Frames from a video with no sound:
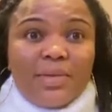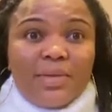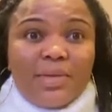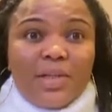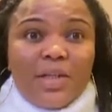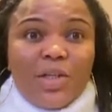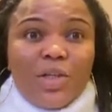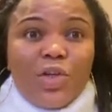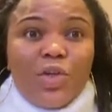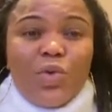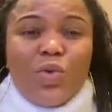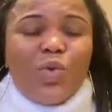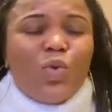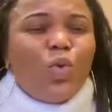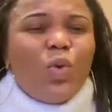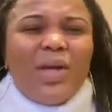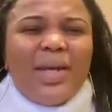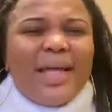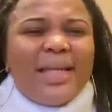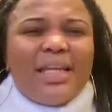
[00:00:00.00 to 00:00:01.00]
You know, don't
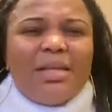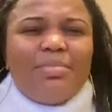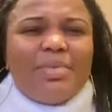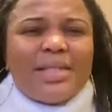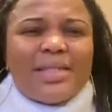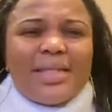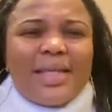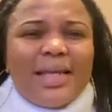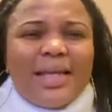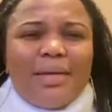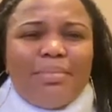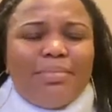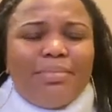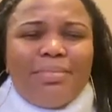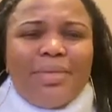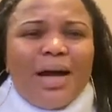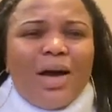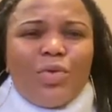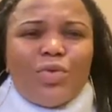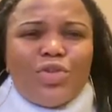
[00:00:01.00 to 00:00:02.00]
let it be said
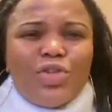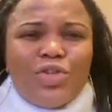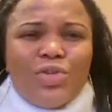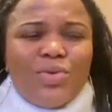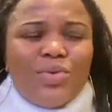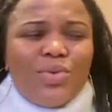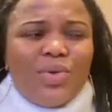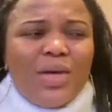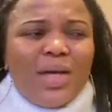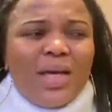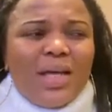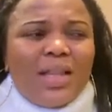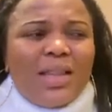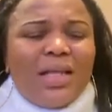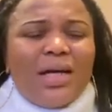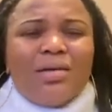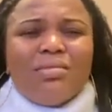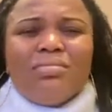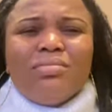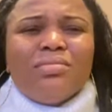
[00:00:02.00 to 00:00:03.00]
about you that,
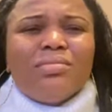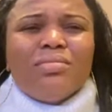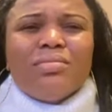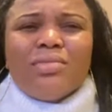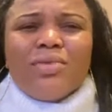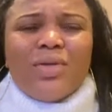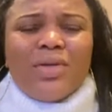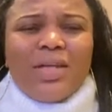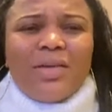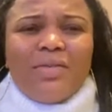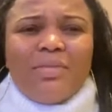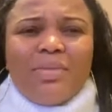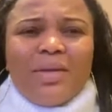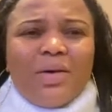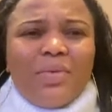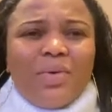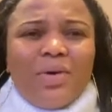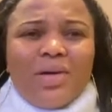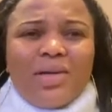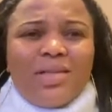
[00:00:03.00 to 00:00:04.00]
don't give him that
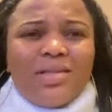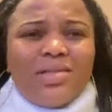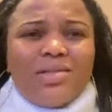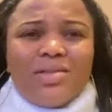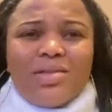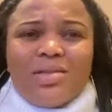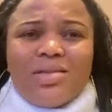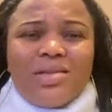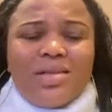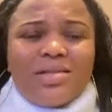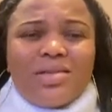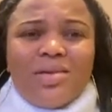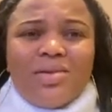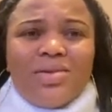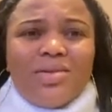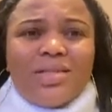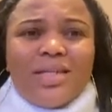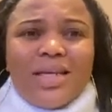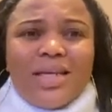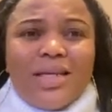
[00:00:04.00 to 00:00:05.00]
work. He's just going to
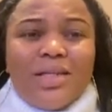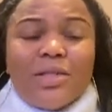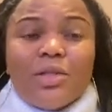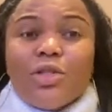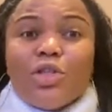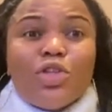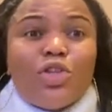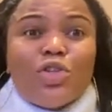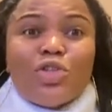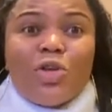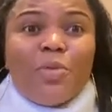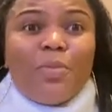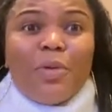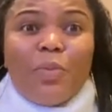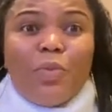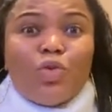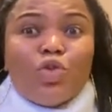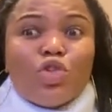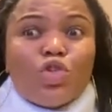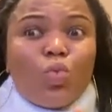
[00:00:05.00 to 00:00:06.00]
take it. You know, some people
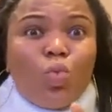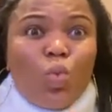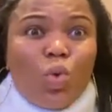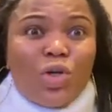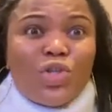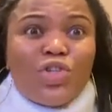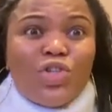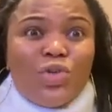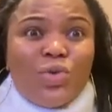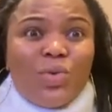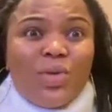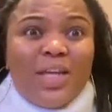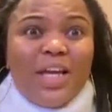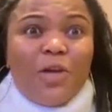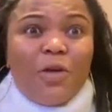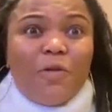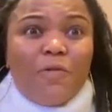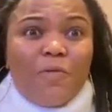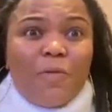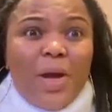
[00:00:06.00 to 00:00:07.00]
just watch you. They're your
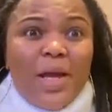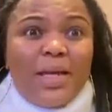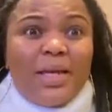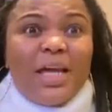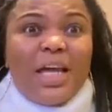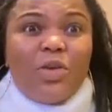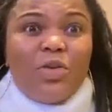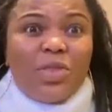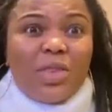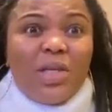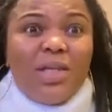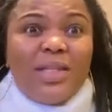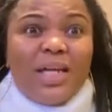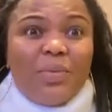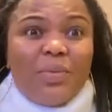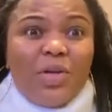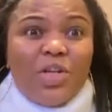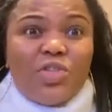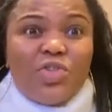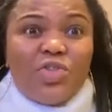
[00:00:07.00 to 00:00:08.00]
friend. And you think that
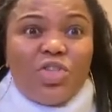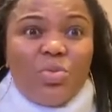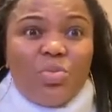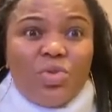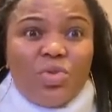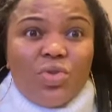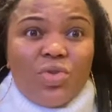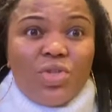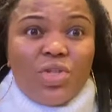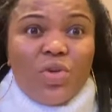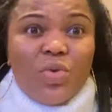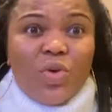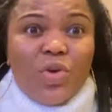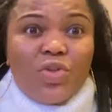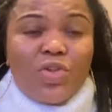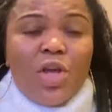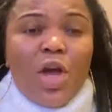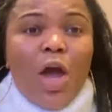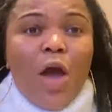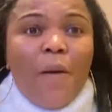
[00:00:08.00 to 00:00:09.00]
relationship is unserious.
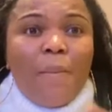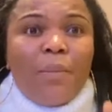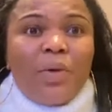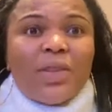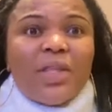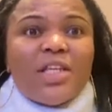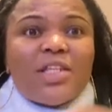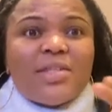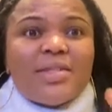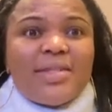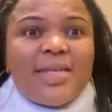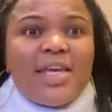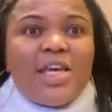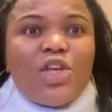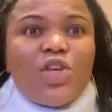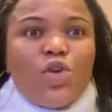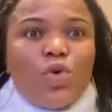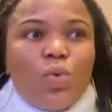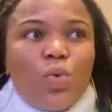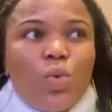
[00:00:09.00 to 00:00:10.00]
But they see
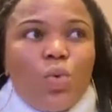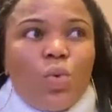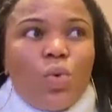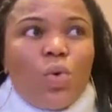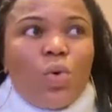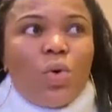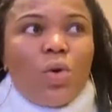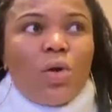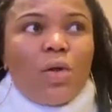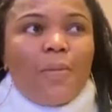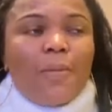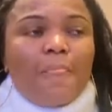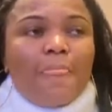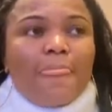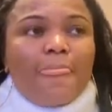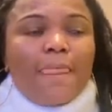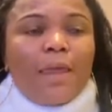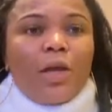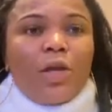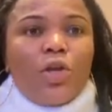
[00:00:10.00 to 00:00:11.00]
you
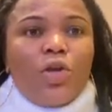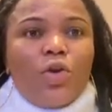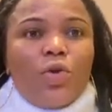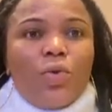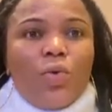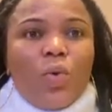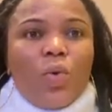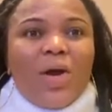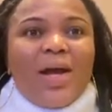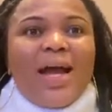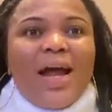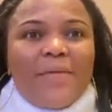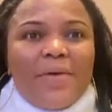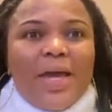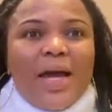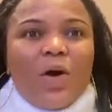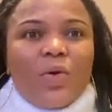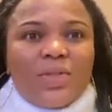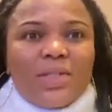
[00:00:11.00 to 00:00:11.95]
carry out,